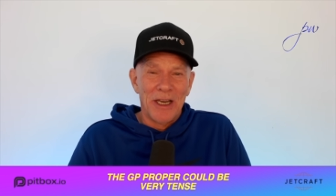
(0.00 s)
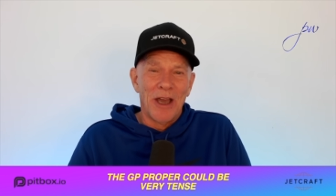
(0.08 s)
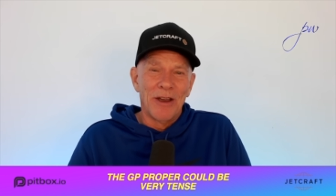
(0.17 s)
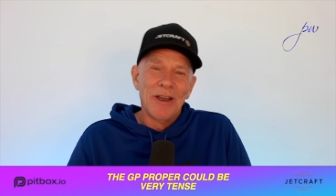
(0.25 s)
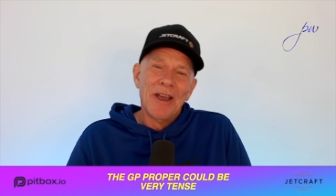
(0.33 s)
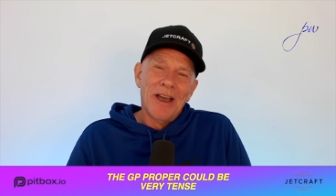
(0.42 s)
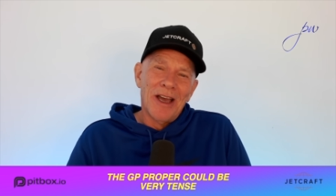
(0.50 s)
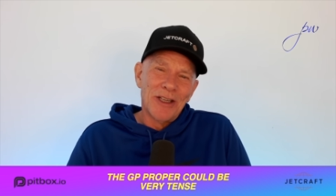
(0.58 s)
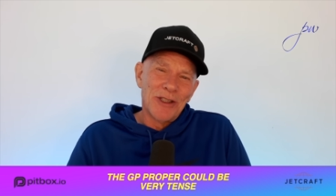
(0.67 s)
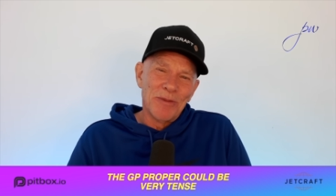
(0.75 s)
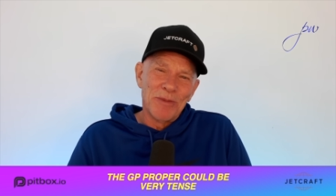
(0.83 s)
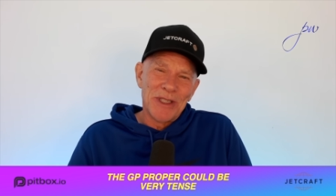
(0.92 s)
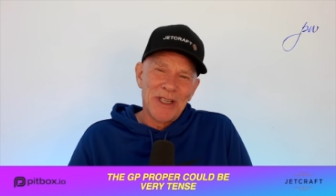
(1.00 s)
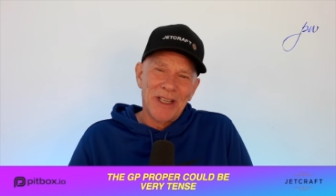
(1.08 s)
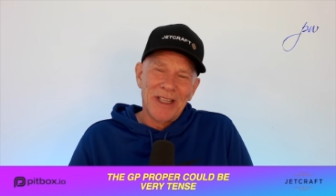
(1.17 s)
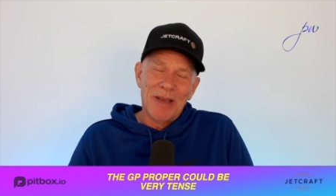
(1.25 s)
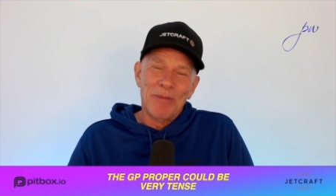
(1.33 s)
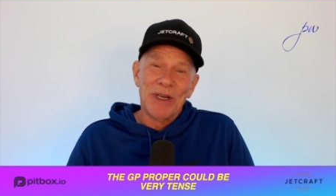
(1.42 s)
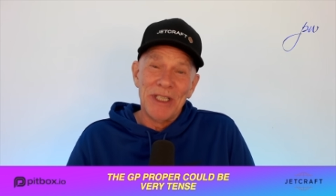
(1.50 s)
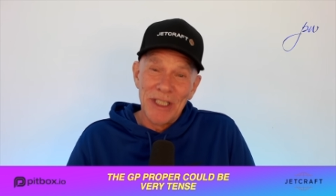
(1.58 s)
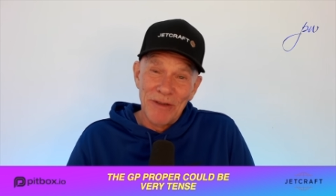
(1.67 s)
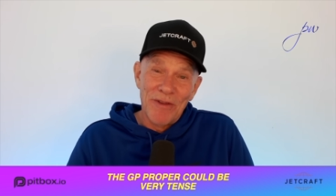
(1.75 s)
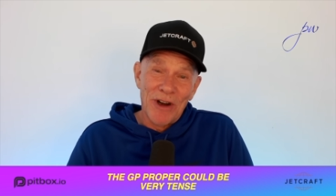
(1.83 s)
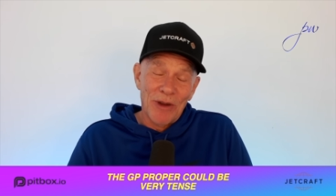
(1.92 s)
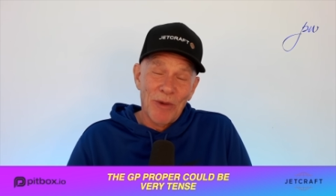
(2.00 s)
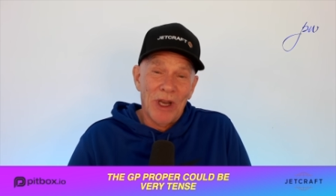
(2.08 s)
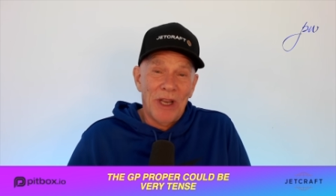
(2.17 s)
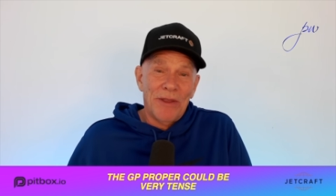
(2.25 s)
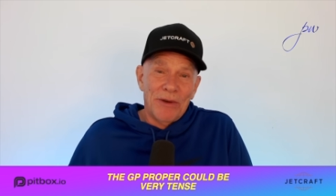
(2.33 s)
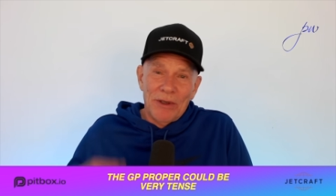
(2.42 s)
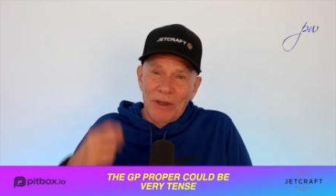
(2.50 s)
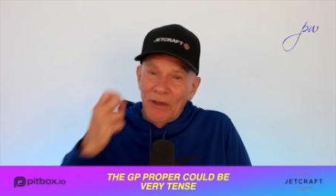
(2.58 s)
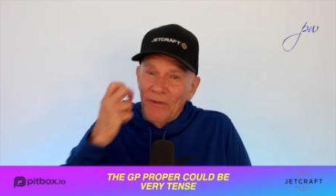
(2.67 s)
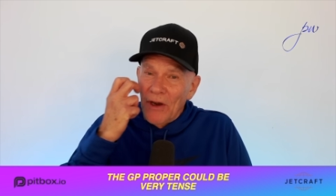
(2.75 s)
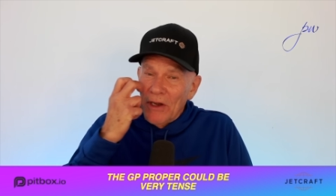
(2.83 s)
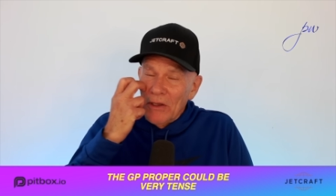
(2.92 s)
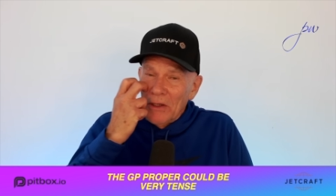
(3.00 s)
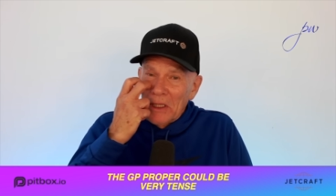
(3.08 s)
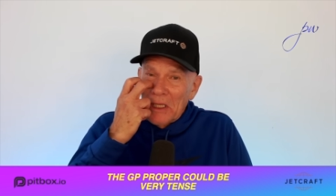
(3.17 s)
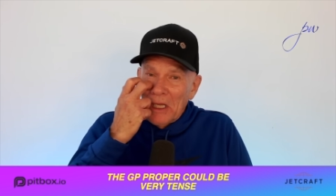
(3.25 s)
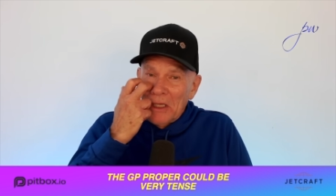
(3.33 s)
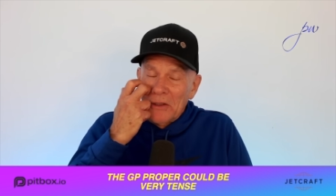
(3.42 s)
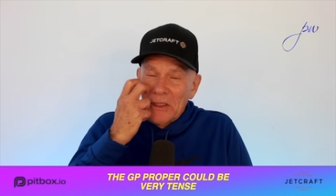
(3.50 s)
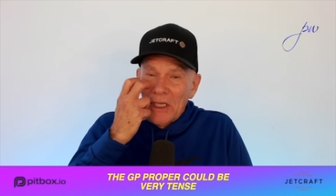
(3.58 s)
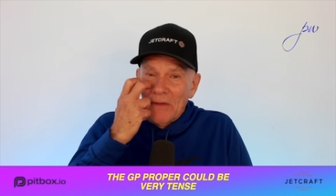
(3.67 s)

No, I shouldn't be saying that, but he did very well, I thought. Looked very good in the car. And good to have